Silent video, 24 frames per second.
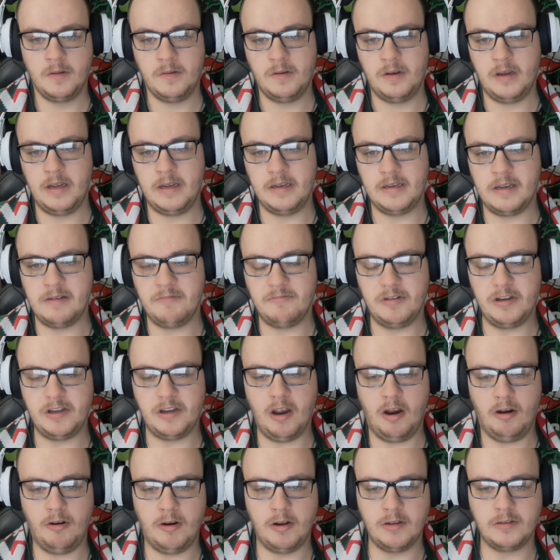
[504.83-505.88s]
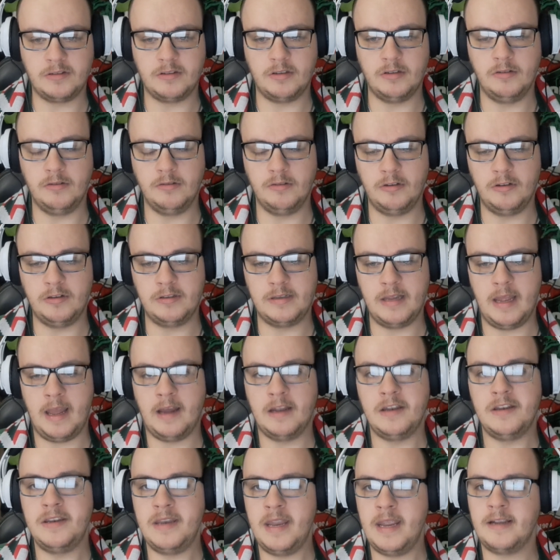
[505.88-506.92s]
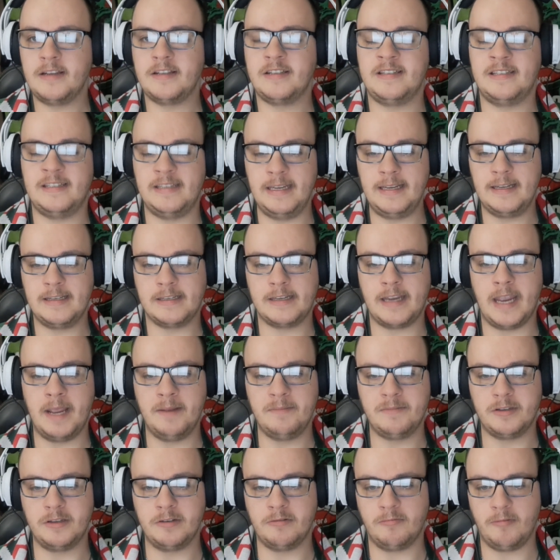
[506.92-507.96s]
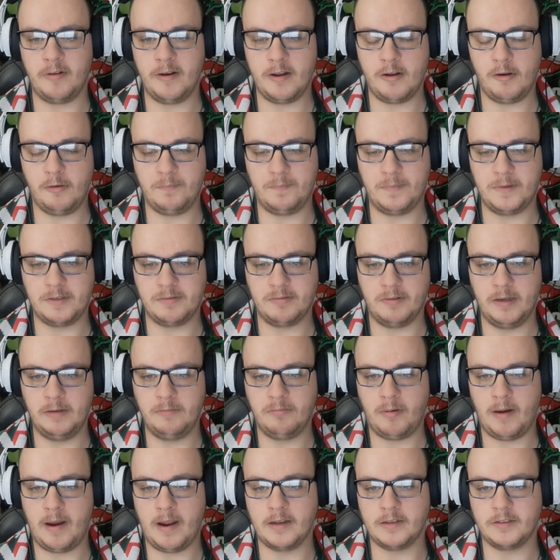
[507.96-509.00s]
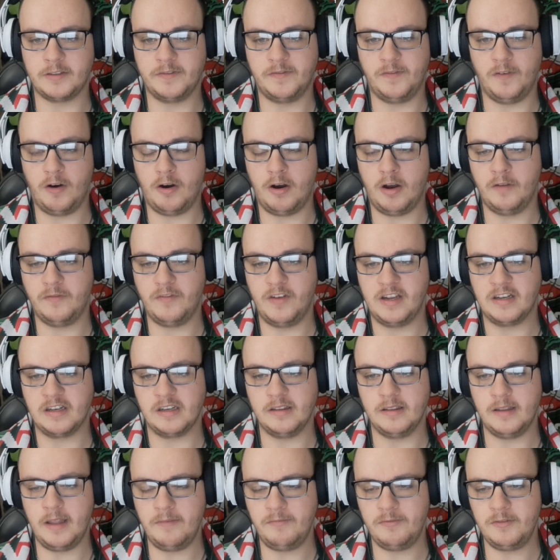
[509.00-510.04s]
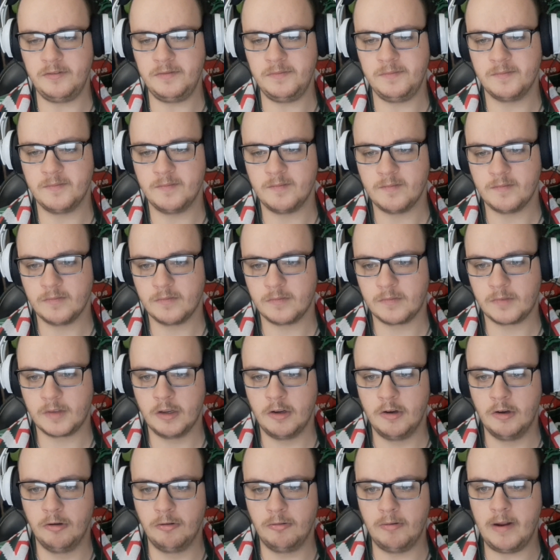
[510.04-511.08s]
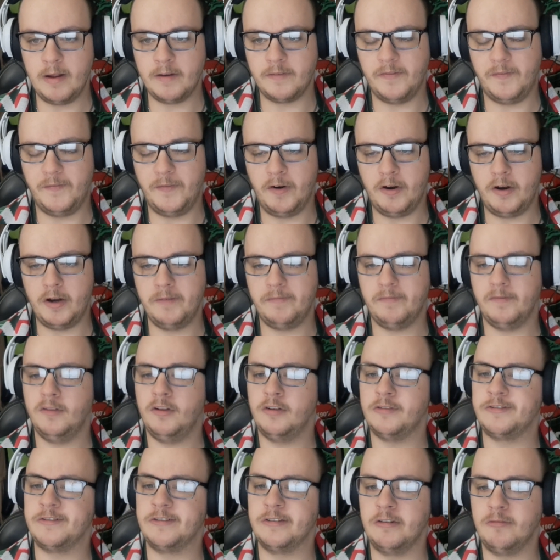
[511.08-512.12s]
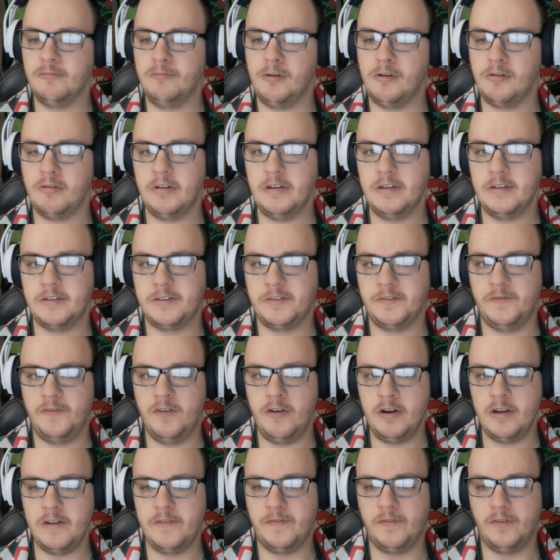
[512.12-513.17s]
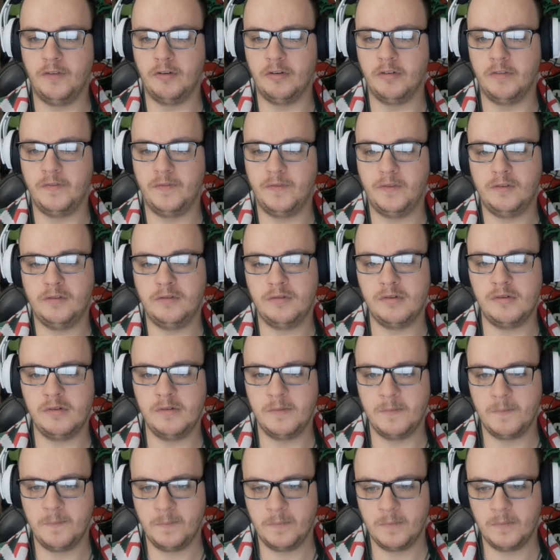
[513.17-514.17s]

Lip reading: And then we go on to lose our next 6 games in a row between rounds 5 and 11. Round 5, lost to the Warriors 34-4.